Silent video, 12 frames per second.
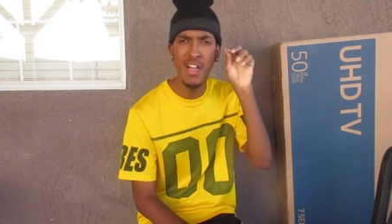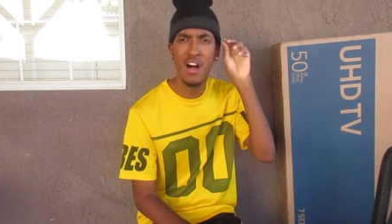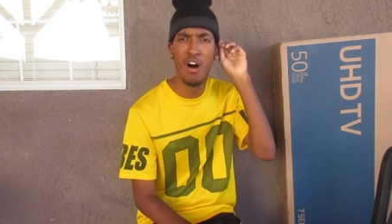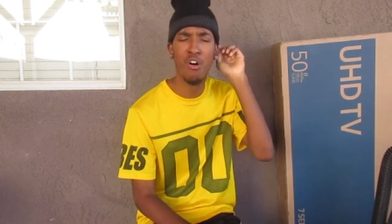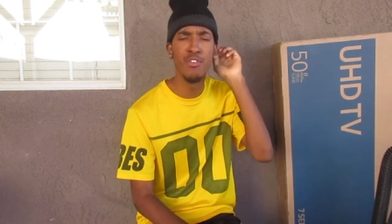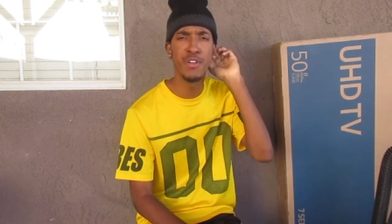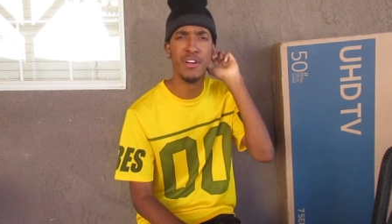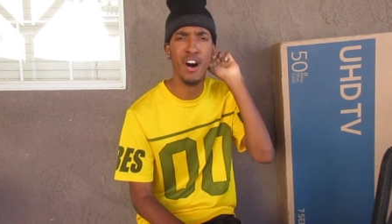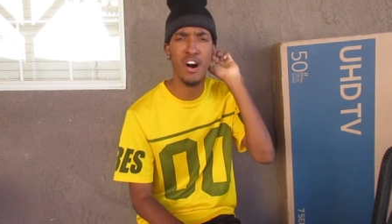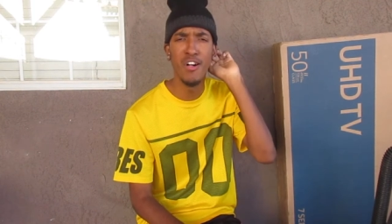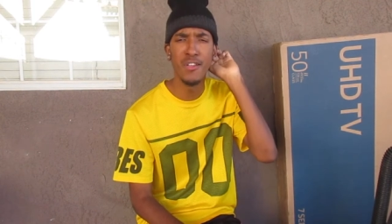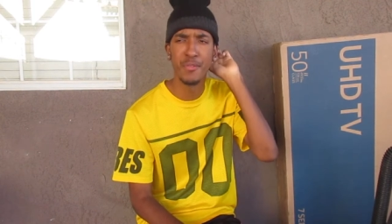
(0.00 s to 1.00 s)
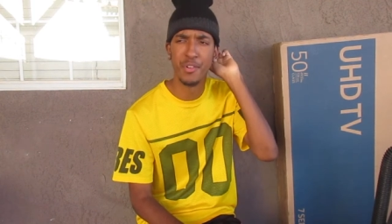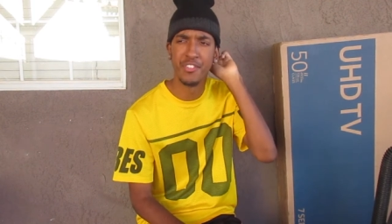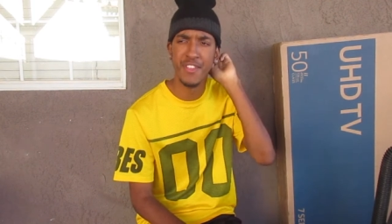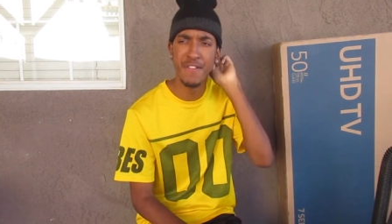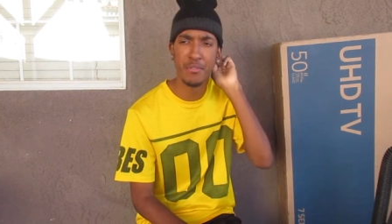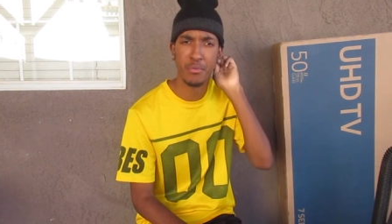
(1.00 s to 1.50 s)
only only
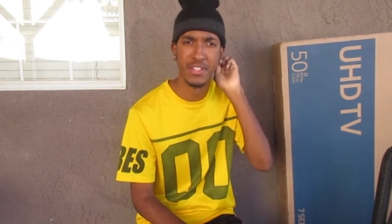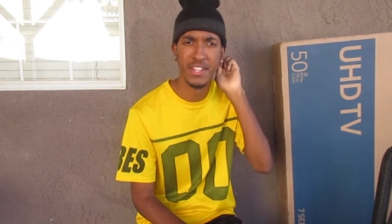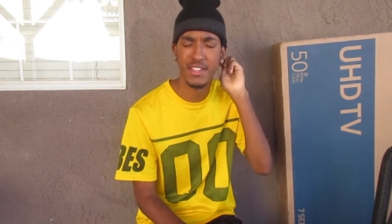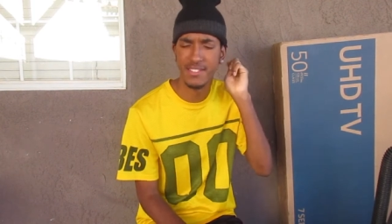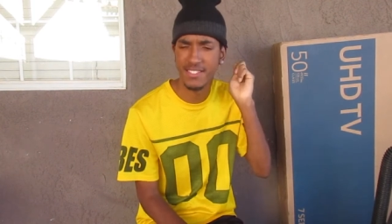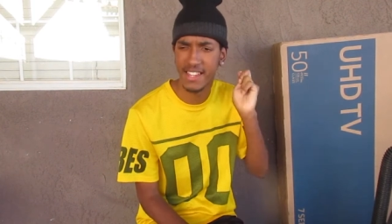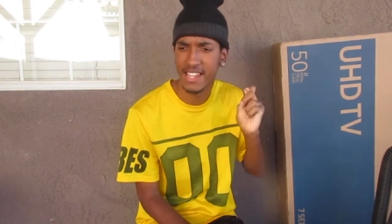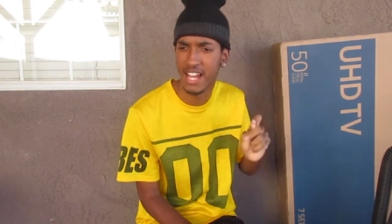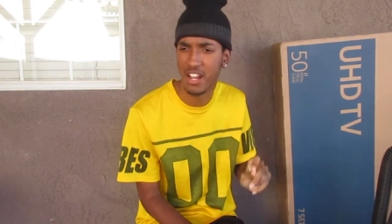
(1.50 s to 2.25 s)
receiver we didn't take